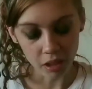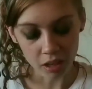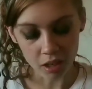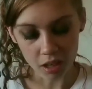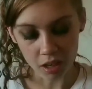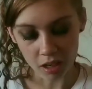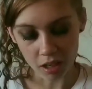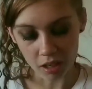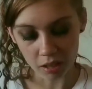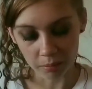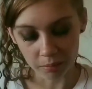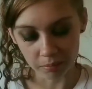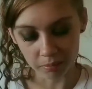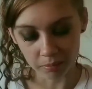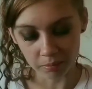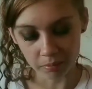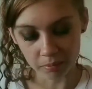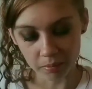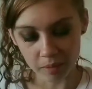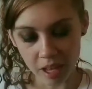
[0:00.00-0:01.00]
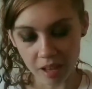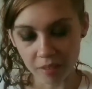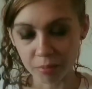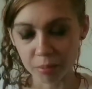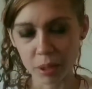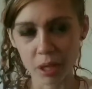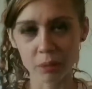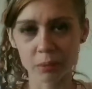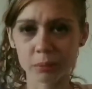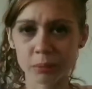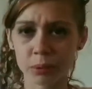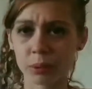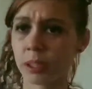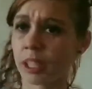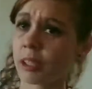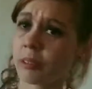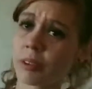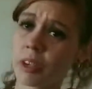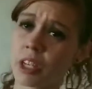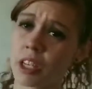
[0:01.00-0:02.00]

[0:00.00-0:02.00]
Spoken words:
have problems with like